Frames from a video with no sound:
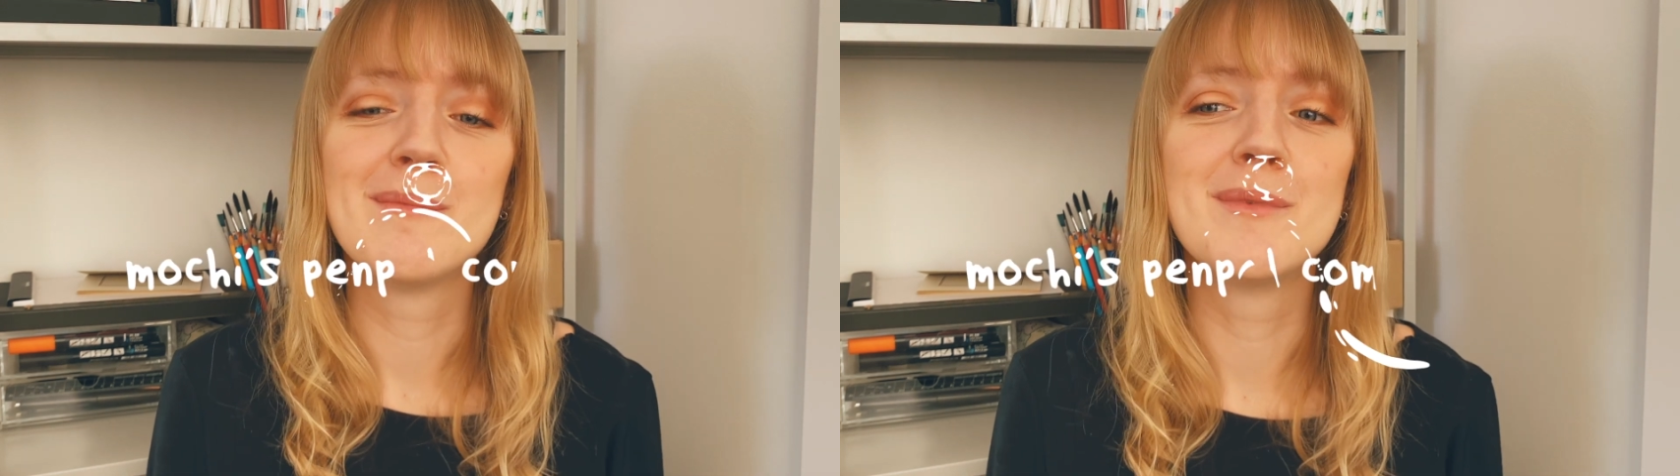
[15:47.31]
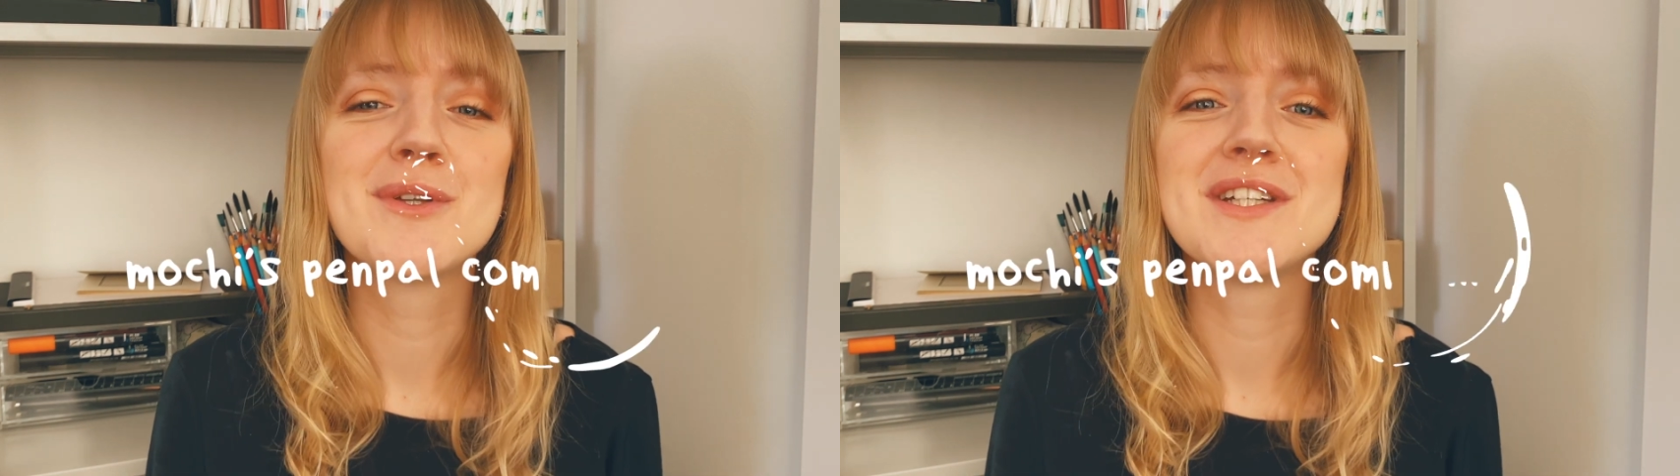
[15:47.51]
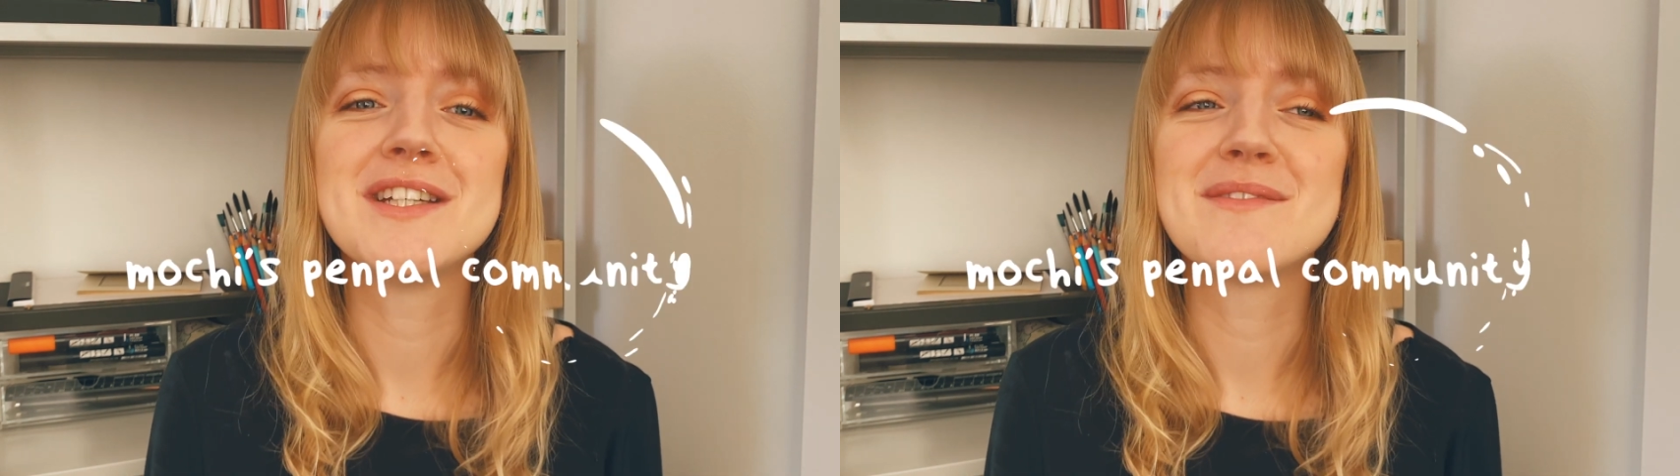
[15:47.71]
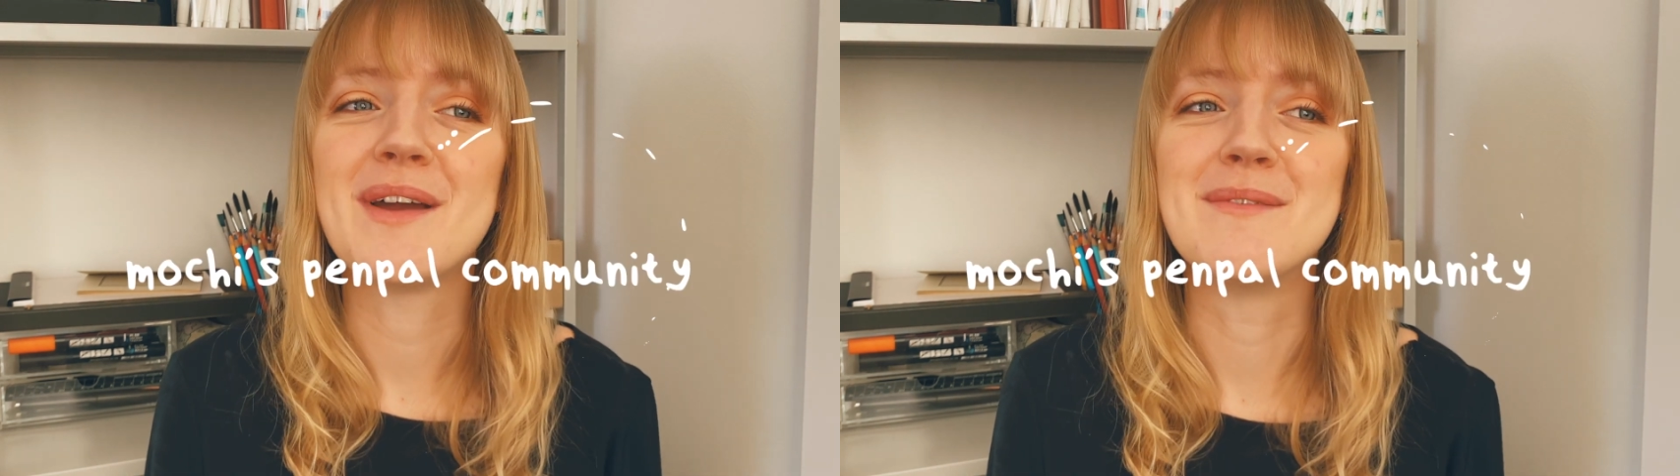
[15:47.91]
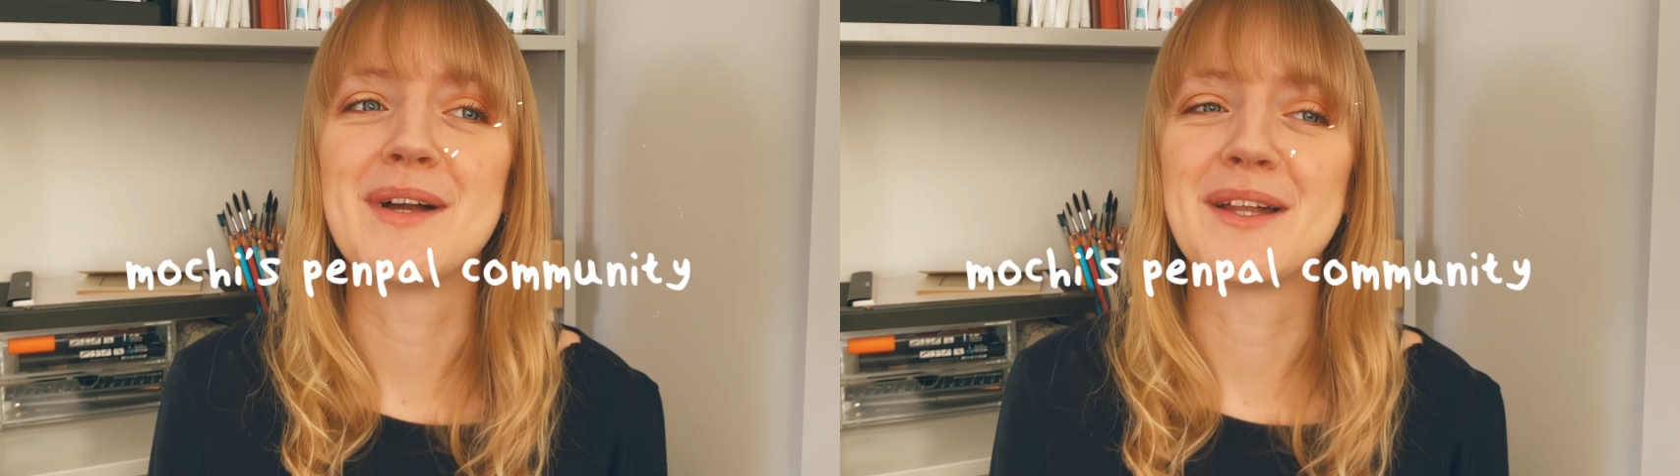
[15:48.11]
Mochi's
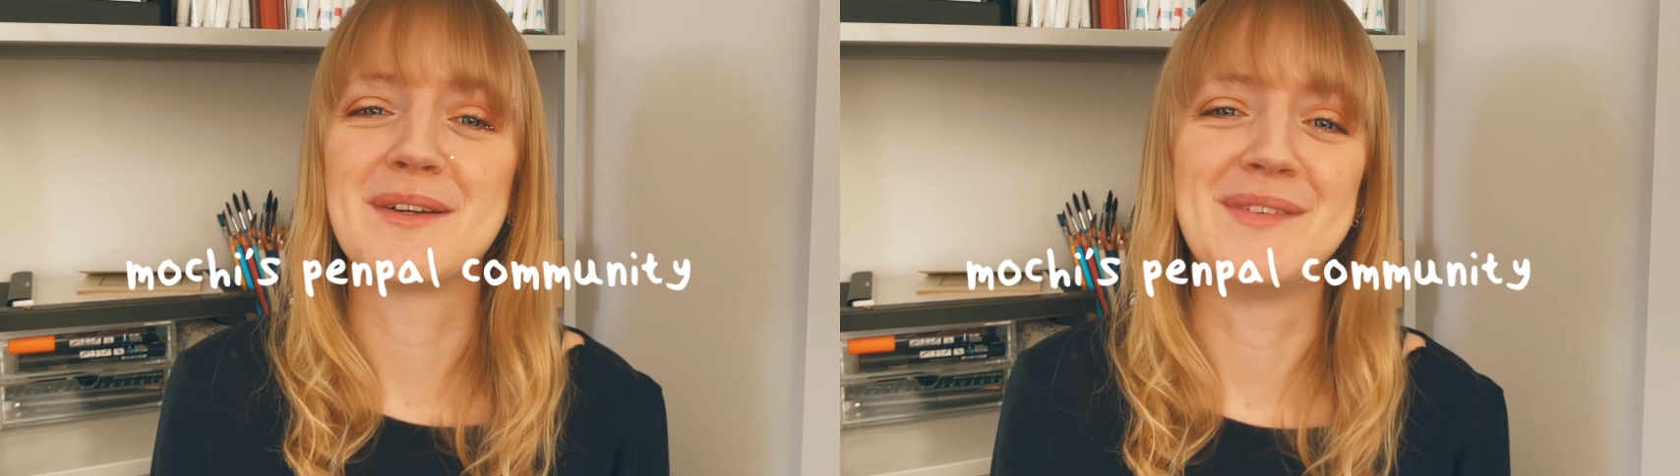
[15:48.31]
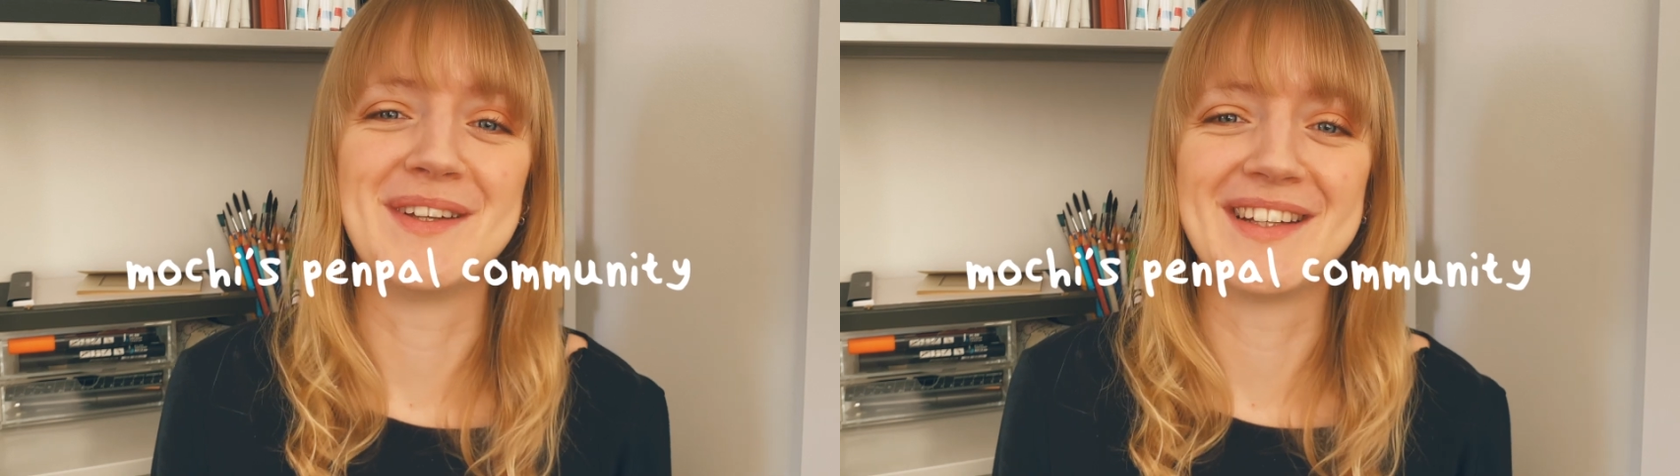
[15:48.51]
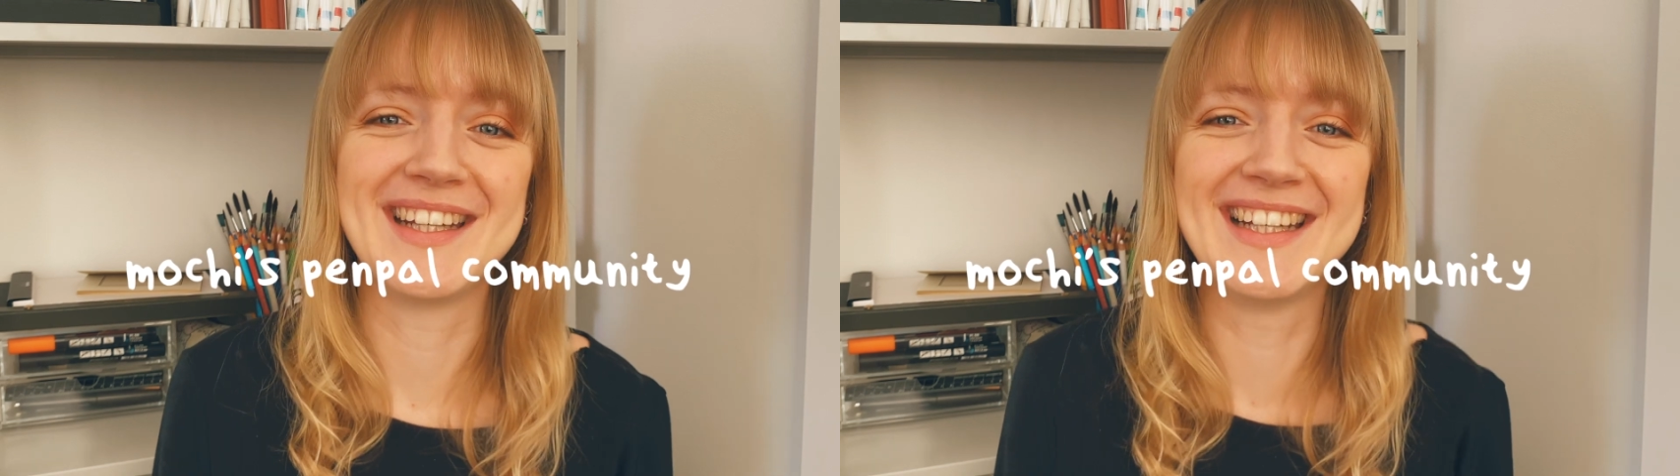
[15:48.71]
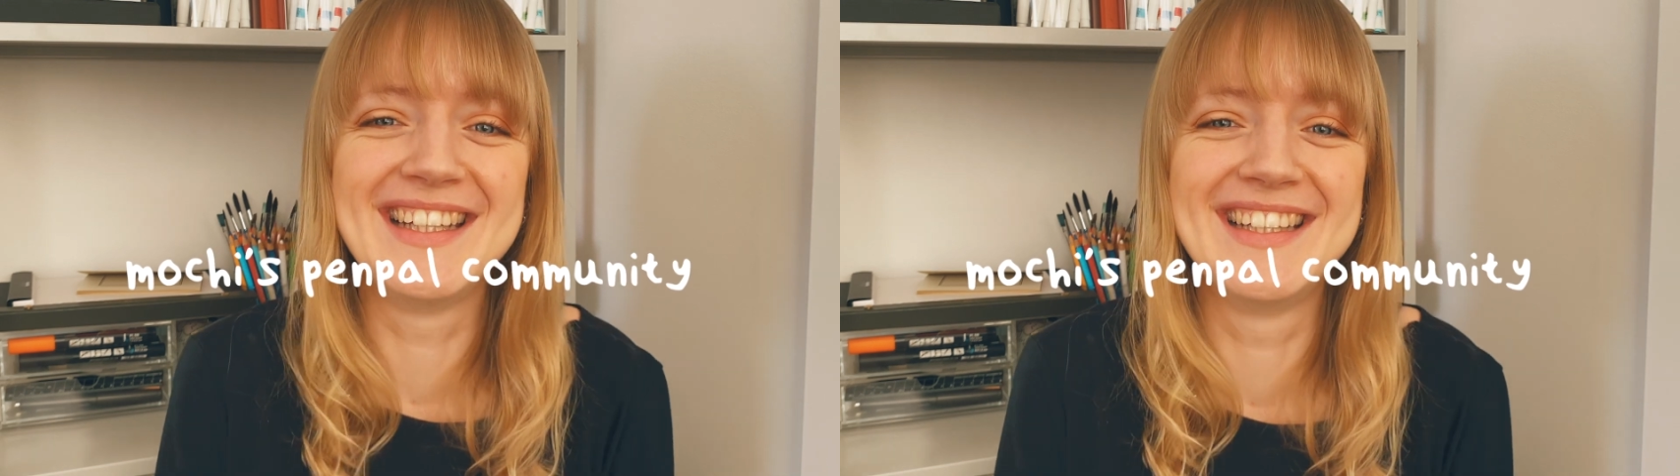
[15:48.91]
pen pal community.